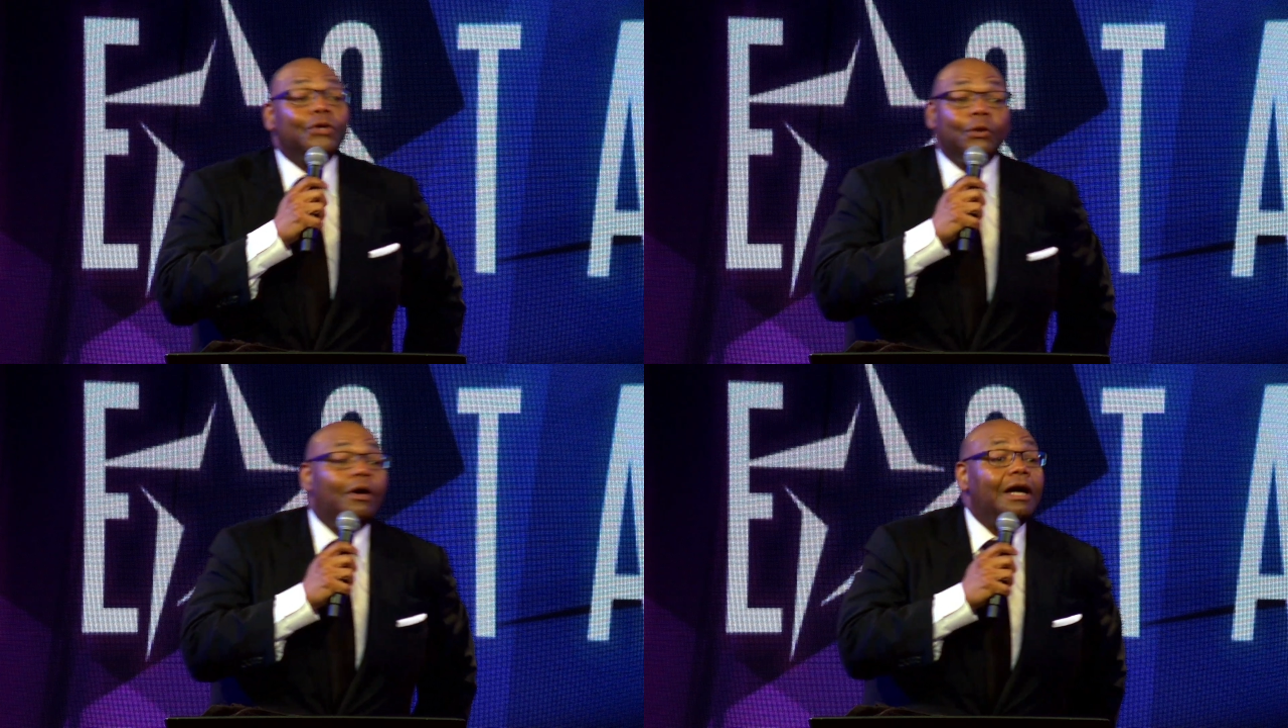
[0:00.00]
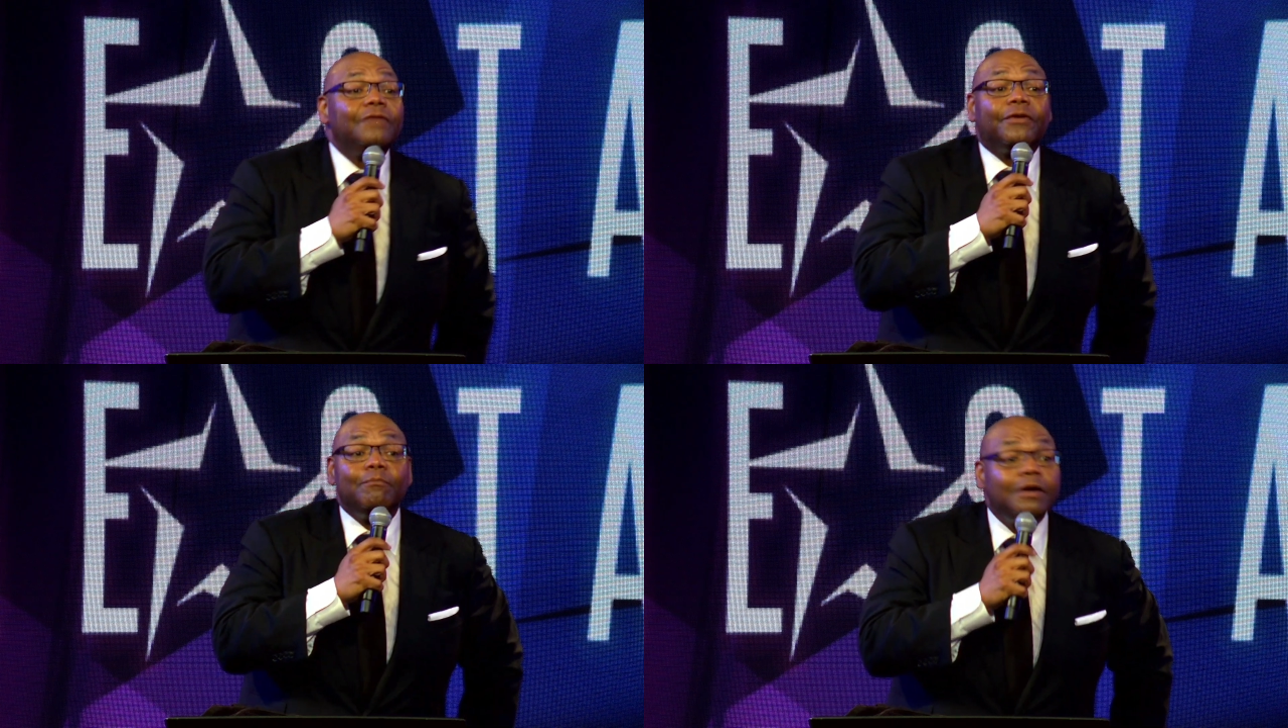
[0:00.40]
who are
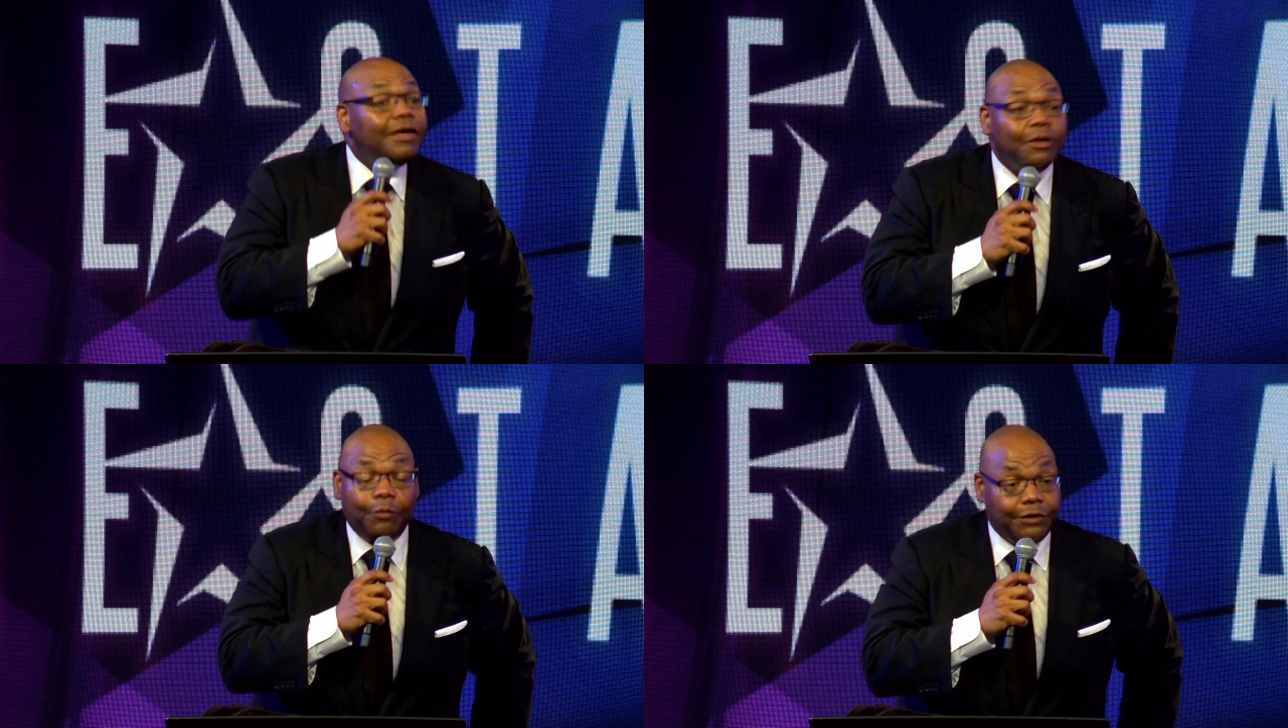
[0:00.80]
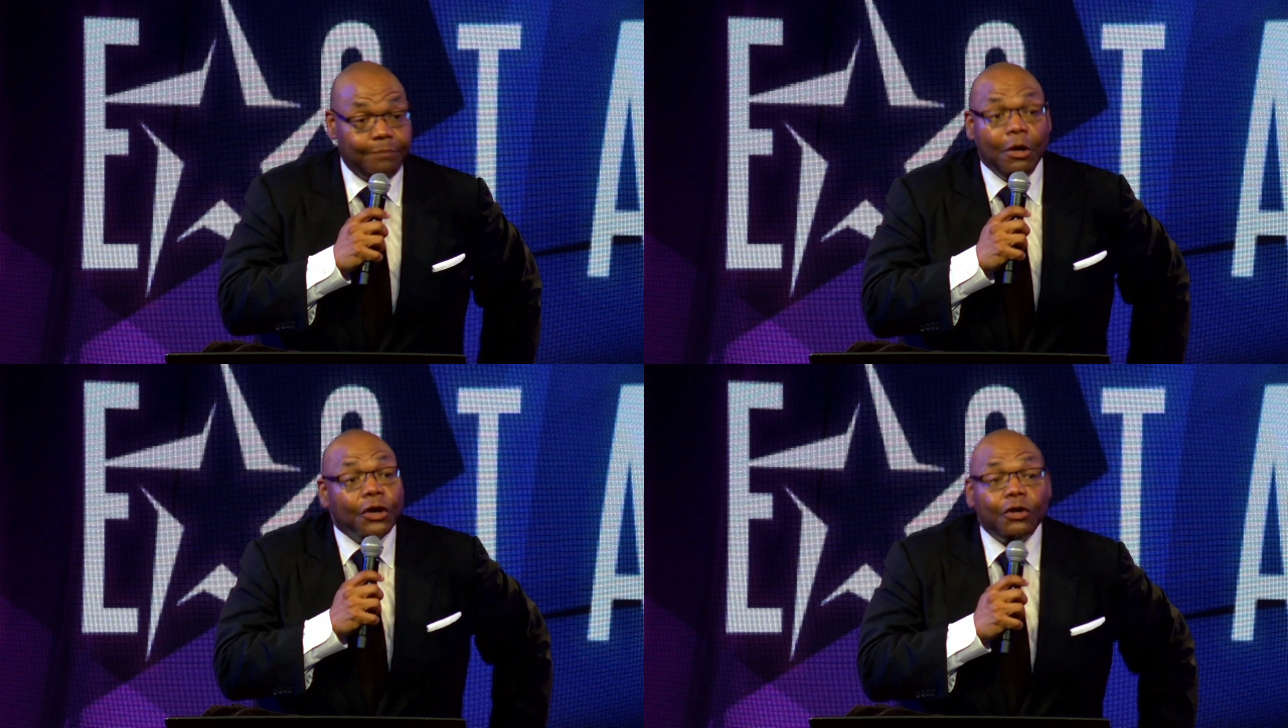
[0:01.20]
unfamiliar with
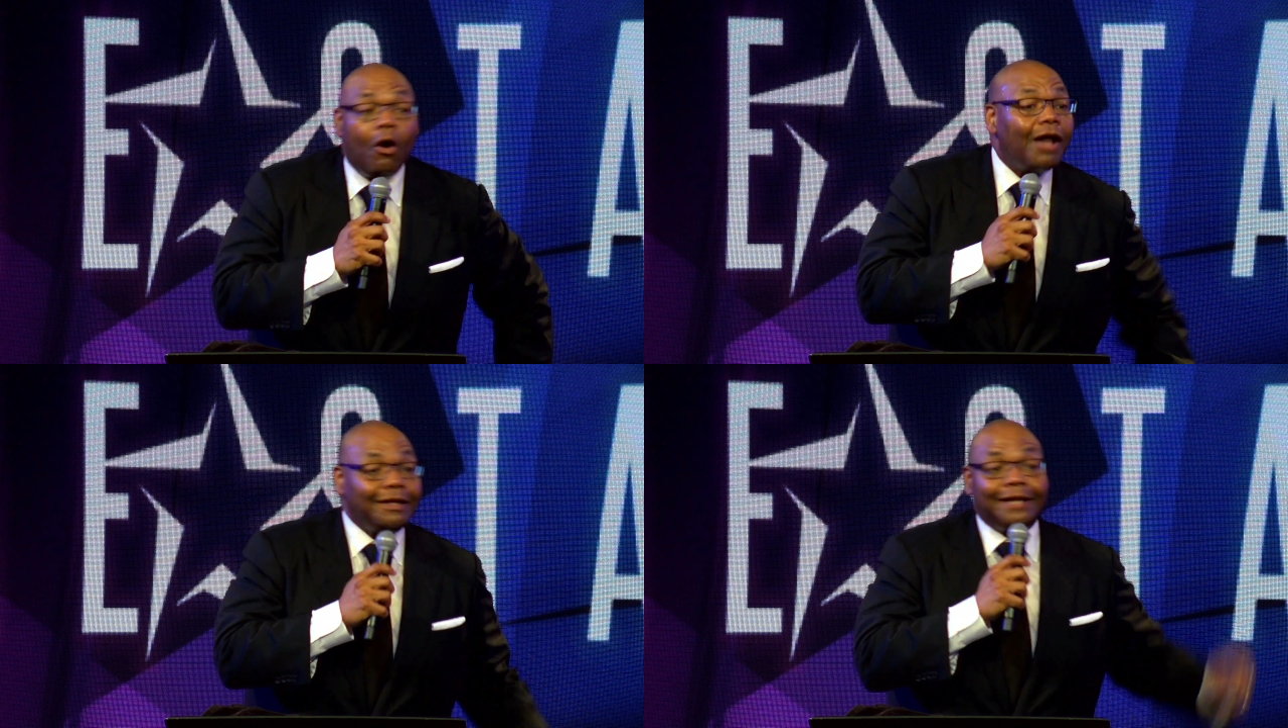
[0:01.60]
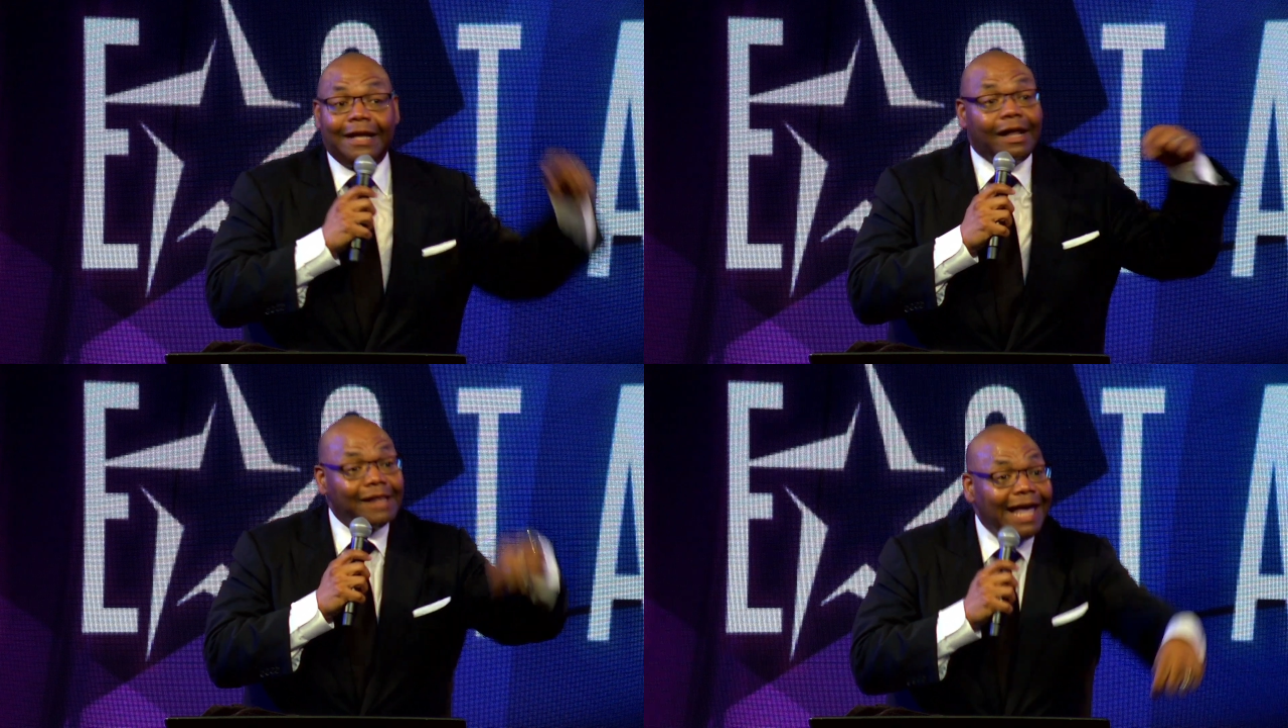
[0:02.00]
them, you ought to
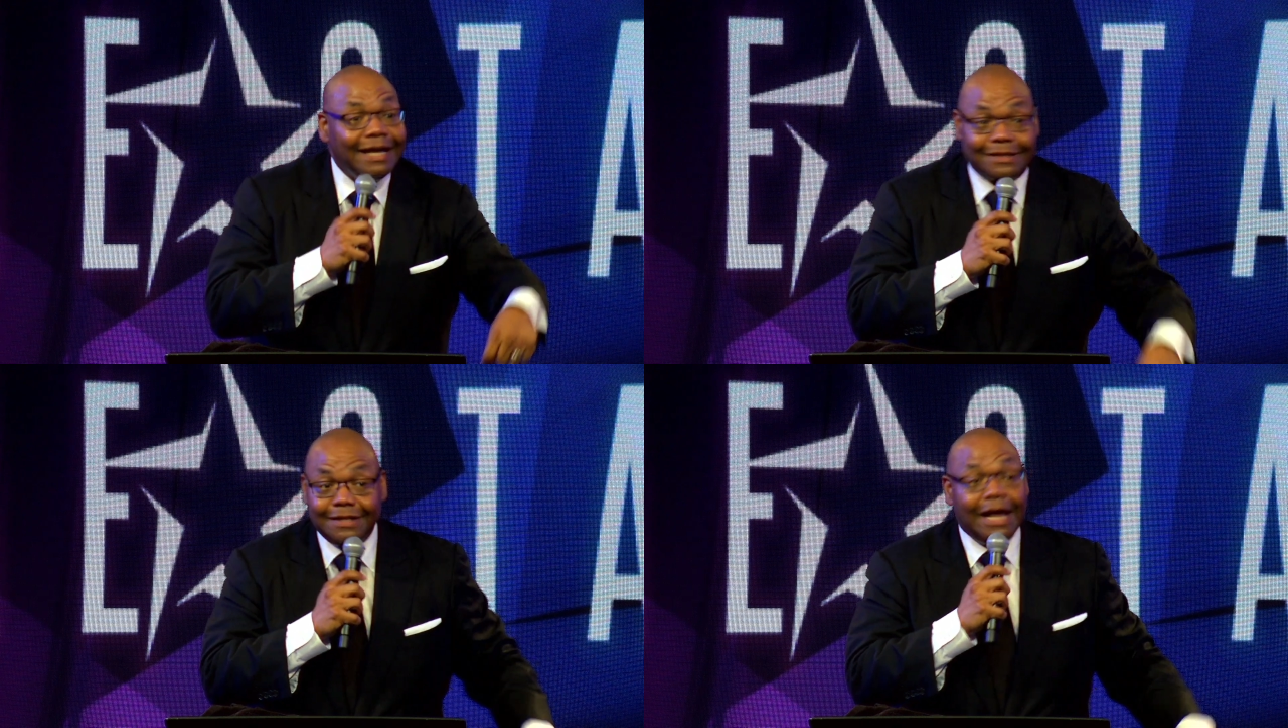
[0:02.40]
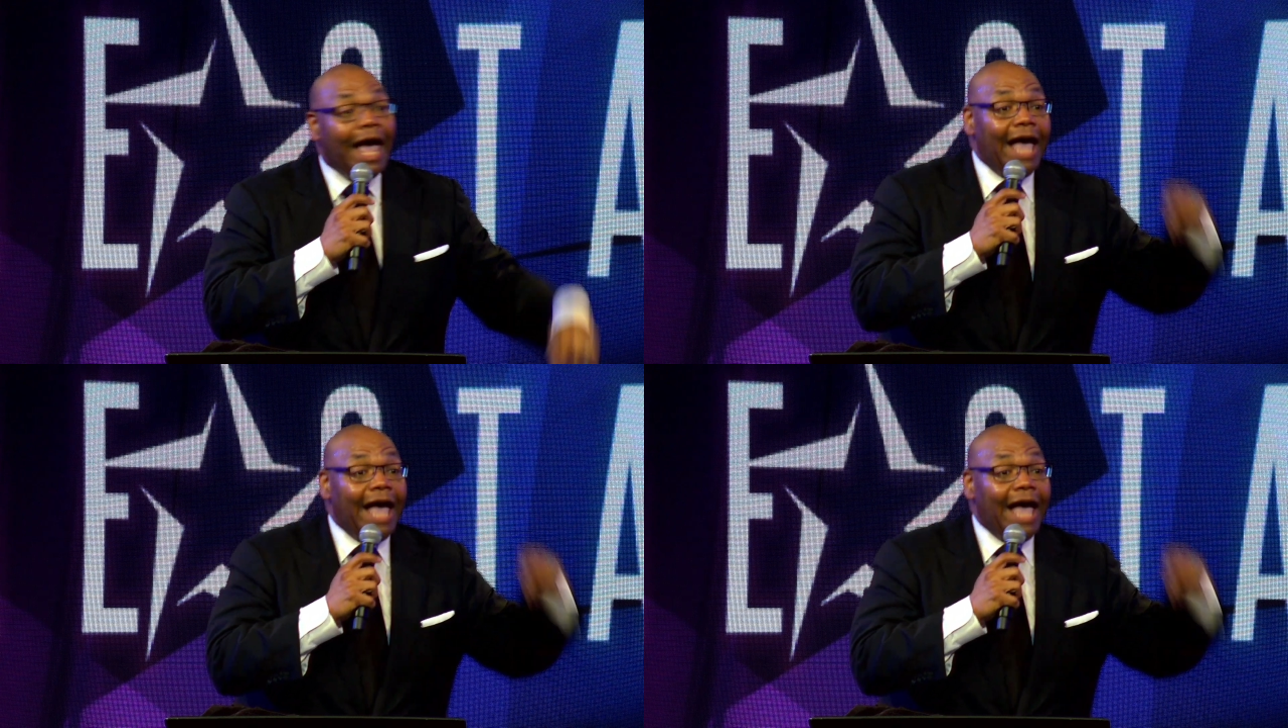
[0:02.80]
take classes